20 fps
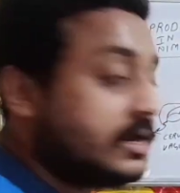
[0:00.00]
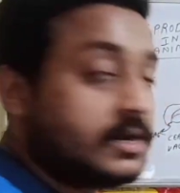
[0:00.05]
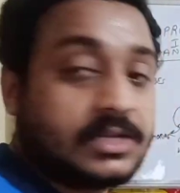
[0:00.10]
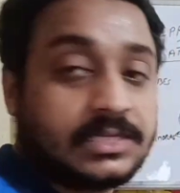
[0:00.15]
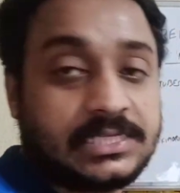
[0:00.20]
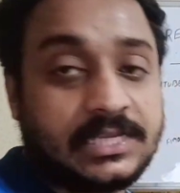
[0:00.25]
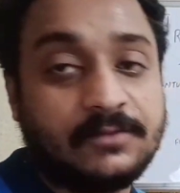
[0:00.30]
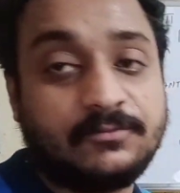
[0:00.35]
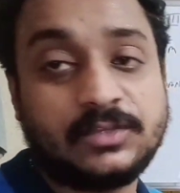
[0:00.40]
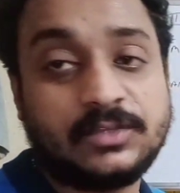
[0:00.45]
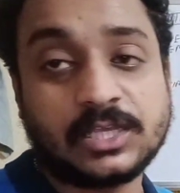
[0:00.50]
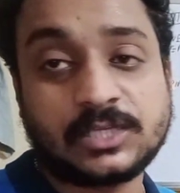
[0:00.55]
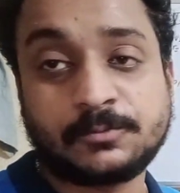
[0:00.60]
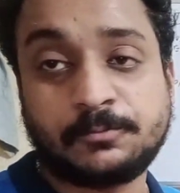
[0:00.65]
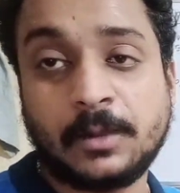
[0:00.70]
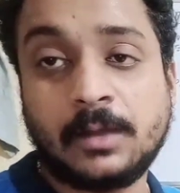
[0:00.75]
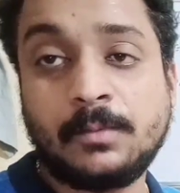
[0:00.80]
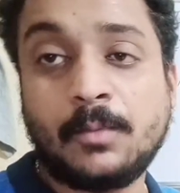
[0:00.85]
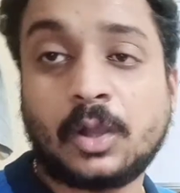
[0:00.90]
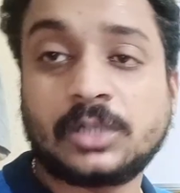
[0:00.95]
receive the
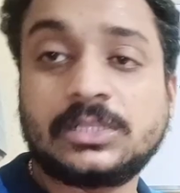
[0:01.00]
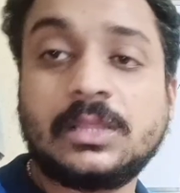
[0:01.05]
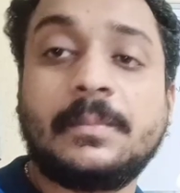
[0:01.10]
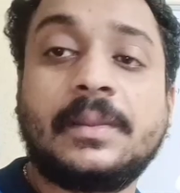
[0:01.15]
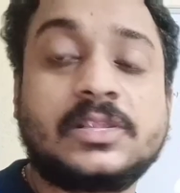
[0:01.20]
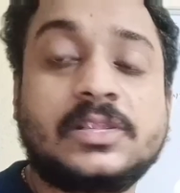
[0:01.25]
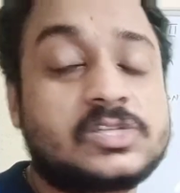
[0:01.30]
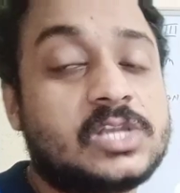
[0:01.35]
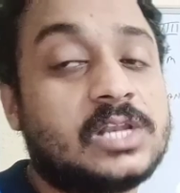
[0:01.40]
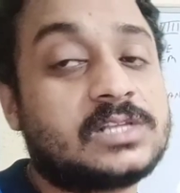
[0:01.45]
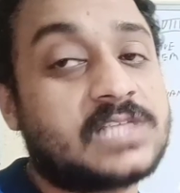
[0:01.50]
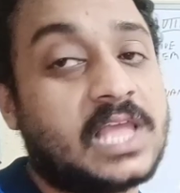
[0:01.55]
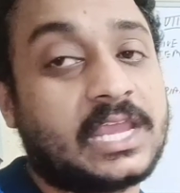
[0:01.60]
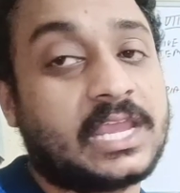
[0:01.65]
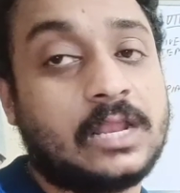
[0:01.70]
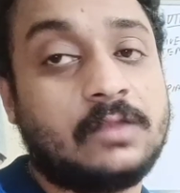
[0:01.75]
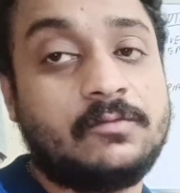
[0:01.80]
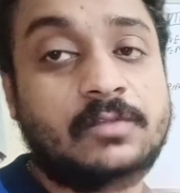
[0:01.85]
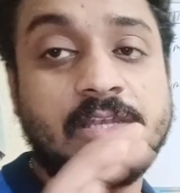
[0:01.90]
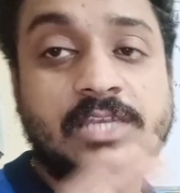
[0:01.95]
sperm or the menstrual
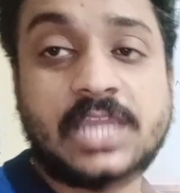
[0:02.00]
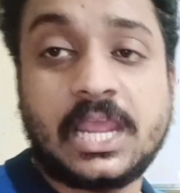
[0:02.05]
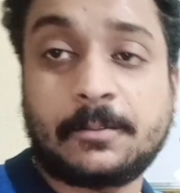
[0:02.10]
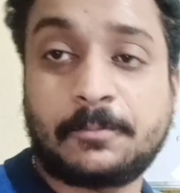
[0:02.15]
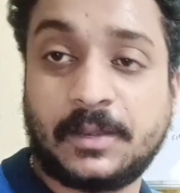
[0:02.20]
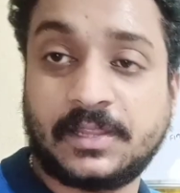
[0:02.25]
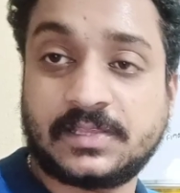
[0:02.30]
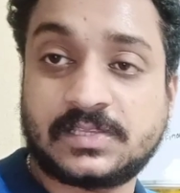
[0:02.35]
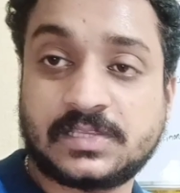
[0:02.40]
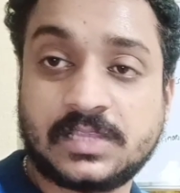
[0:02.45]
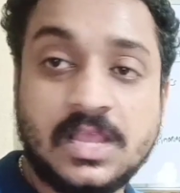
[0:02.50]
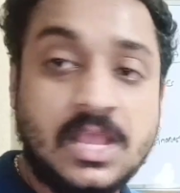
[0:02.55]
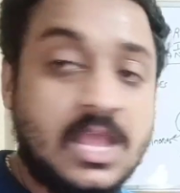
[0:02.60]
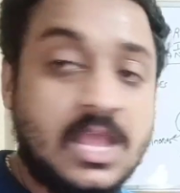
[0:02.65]
cycle will take place.